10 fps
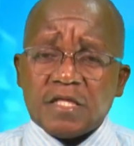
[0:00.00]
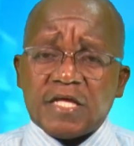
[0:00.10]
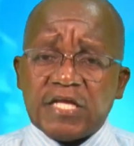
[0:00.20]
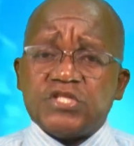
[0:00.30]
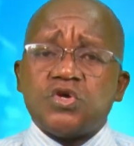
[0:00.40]

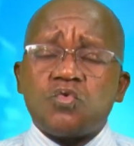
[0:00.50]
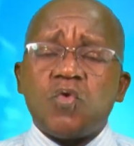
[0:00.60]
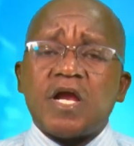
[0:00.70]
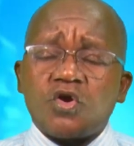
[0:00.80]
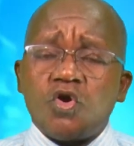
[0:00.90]
the reason
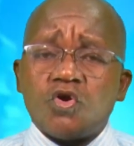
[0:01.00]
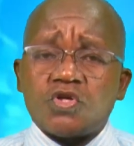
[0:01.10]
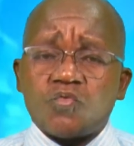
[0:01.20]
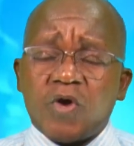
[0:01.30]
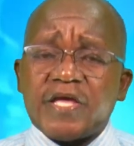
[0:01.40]
why
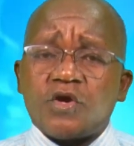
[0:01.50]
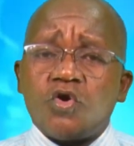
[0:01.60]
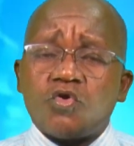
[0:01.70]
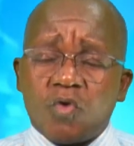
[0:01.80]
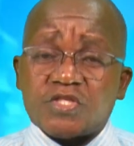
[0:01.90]
God
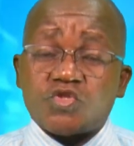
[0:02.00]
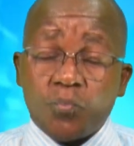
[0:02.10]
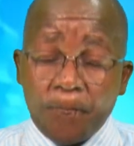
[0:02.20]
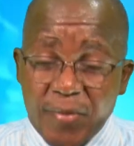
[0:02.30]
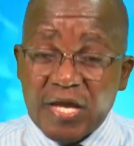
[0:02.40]
wants
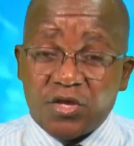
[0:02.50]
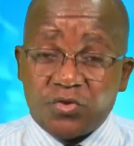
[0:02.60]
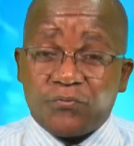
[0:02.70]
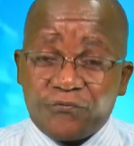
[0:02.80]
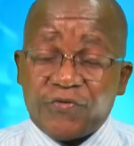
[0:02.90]
to make
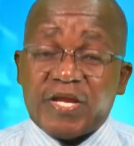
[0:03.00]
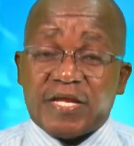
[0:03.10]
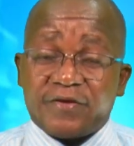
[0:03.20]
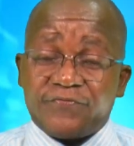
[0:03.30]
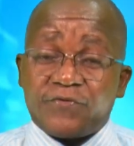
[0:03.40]
you
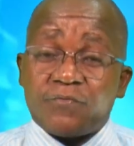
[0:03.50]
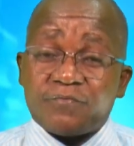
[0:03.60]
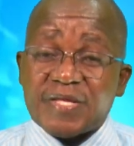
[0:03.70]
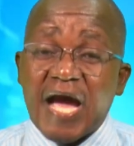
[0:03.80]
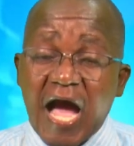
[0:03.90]
free
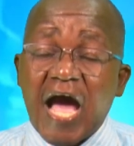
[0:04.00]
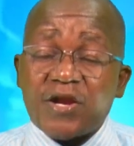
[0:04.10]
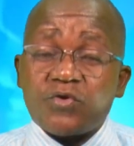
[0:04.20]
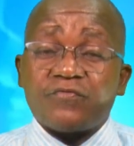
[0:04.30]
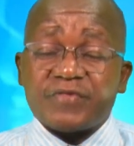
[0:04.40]
from the
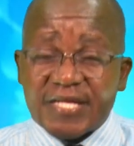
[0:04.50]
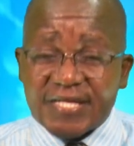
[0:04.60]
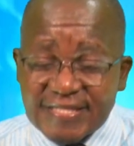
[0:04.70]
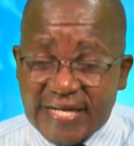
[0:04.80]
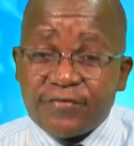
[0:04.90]
hand of the
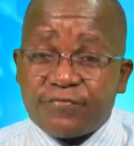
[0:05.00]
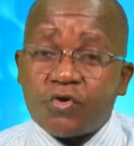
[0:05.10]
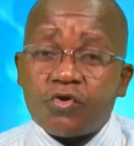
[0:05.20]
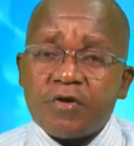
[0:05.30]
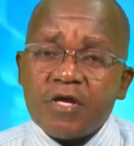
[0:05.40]

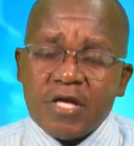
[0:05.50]
devil,